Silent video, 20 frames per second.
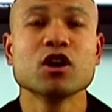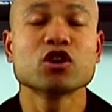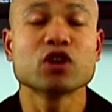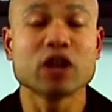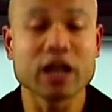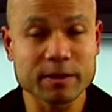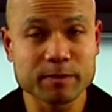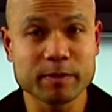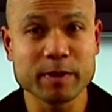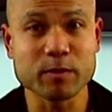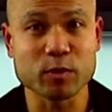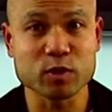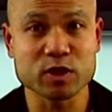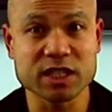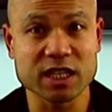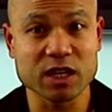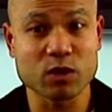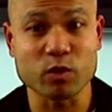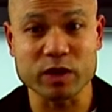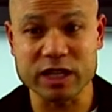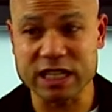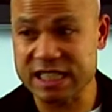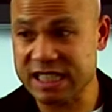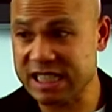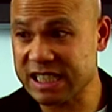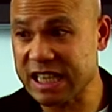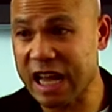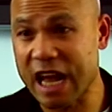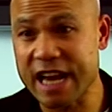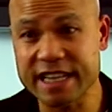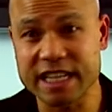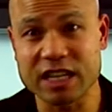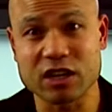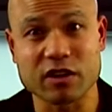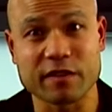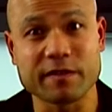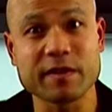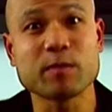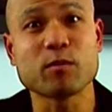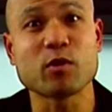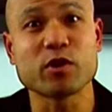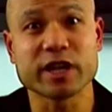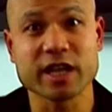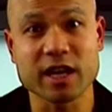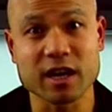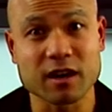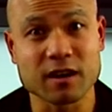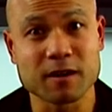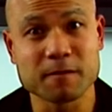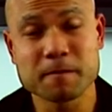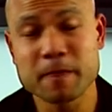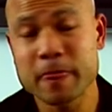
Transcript: to let people see what the standard of everybody are.